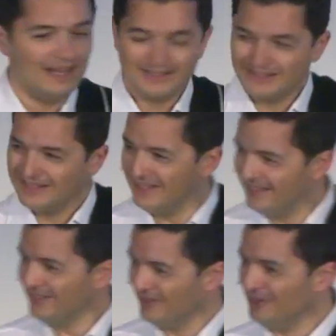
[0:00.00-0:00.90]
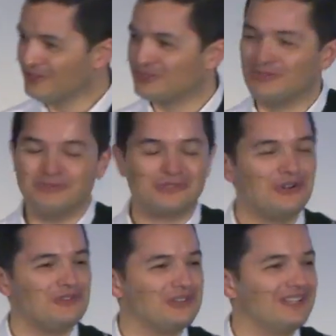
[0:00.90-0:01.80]
And also,
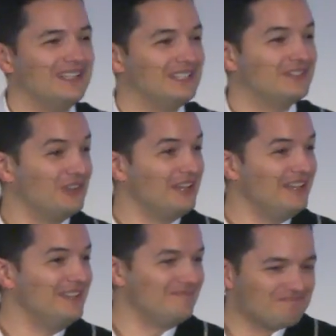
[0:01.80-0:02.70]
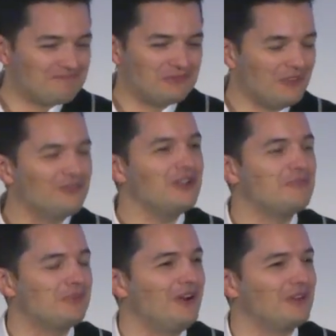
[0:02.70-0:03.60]
moreover, it is very, we are
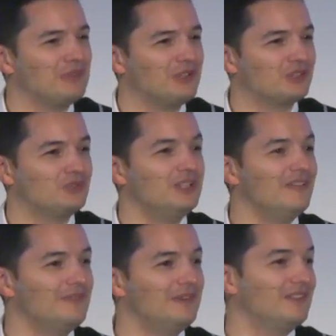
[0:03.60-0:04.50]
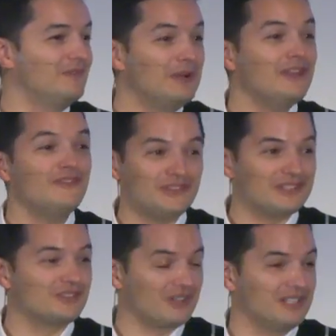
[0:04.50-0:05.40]
very proud because we are ver the very
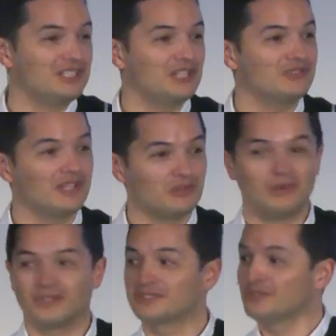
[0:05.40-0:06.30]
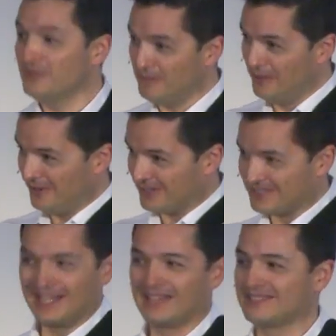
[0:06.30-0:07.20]
first organization that works with
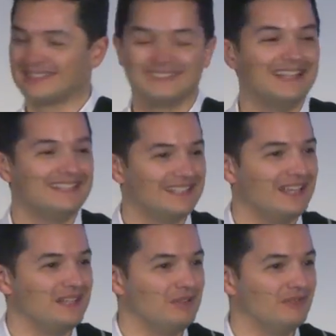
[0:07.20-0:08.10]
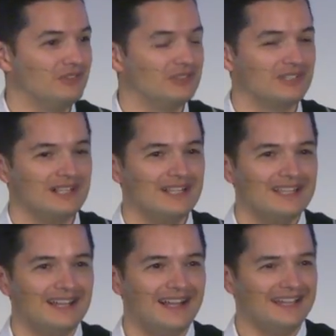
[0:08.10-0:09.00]
birds, as they said before.
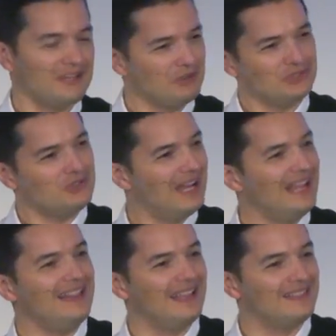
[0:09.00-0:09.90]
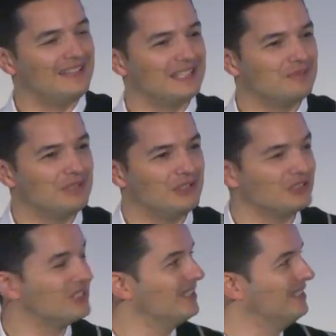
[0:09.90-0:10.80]
And I want to highlight this
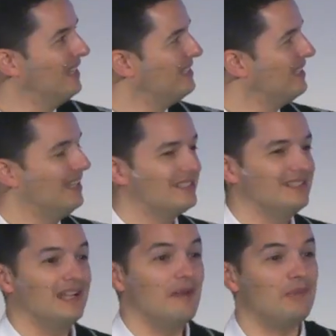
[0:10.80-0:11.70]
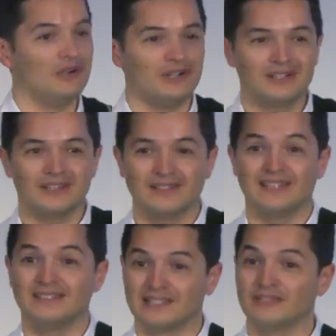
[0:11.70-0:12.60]
because they selected a bird
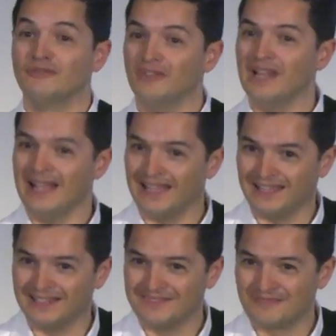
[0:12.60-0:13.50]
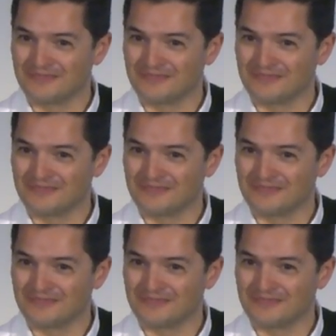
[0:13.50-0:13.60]
that doesn't fly,